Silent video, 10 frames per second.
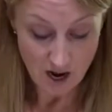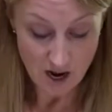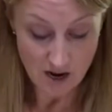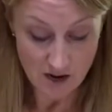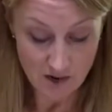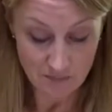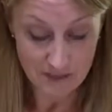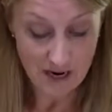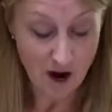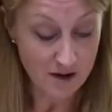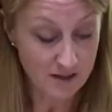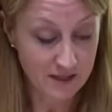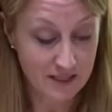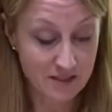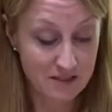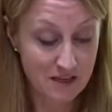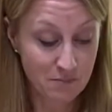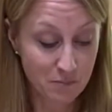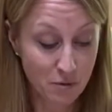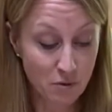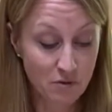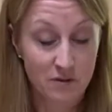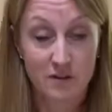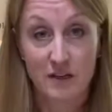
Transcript: I think it's important,